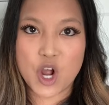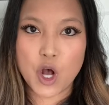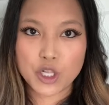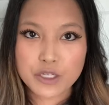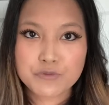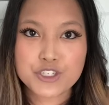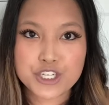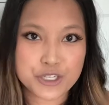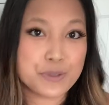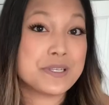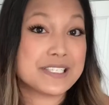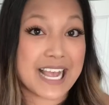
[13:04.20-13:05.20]
all of
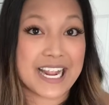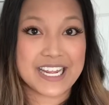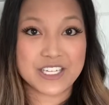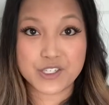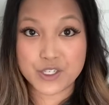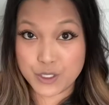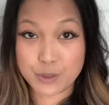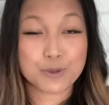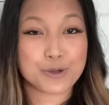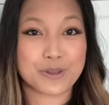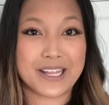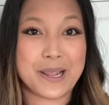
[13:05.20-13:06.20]
two seconds
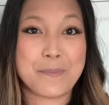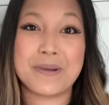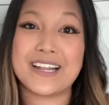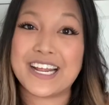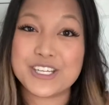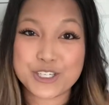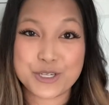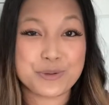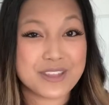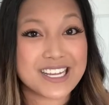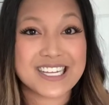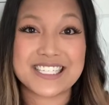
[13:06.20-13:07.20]
usually, but I do
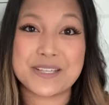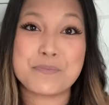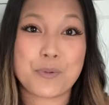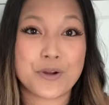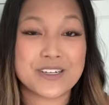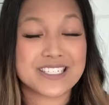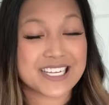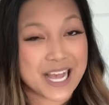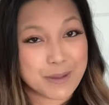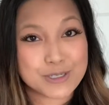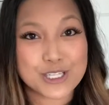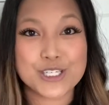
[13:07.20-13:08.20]
think it's important to
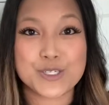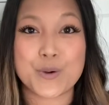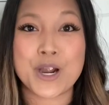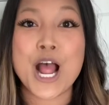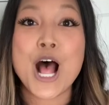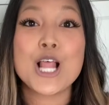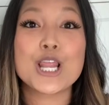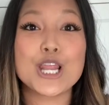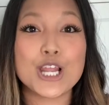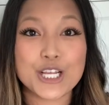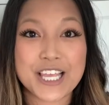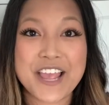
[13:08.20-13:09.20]
come to the door
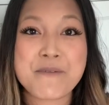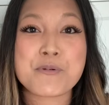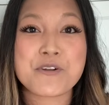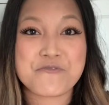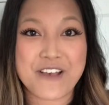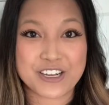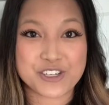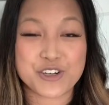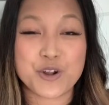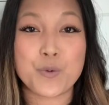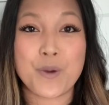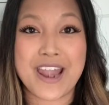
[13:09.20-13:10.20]
looking
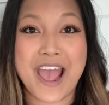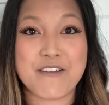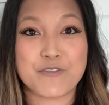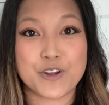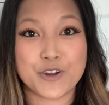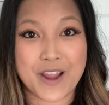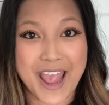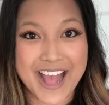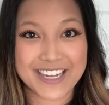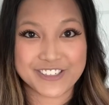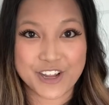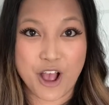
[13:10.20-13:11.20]
professional whenever you're
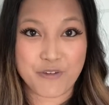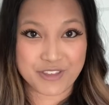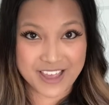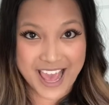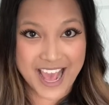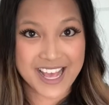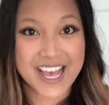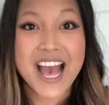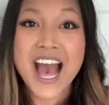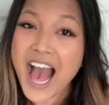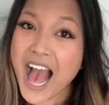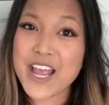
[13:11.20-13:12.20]
handing off the cake.
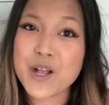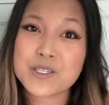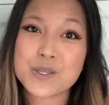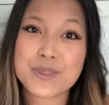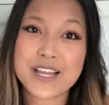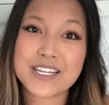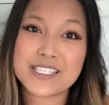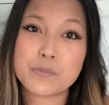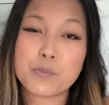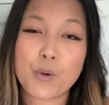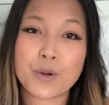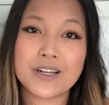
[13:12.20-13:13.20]
I also think it's
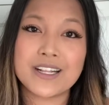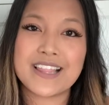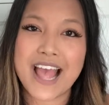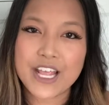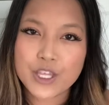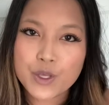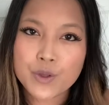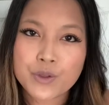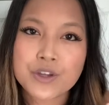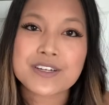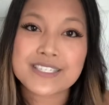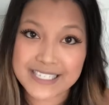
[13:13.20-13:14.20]
important that you
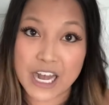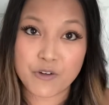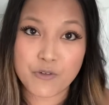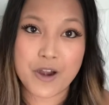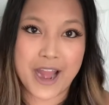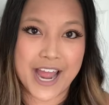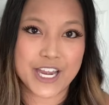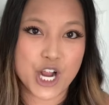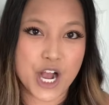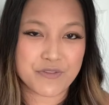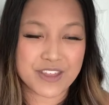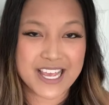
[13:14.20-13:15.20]
yourself are handing
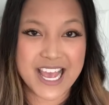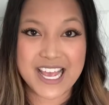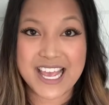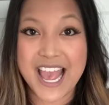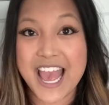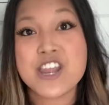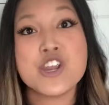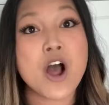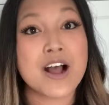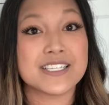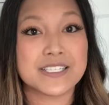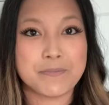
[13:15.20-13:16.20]
off the cake and
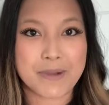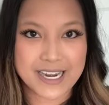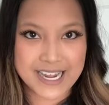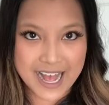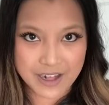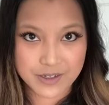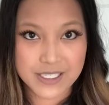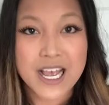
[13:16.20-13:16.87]
not somebody else,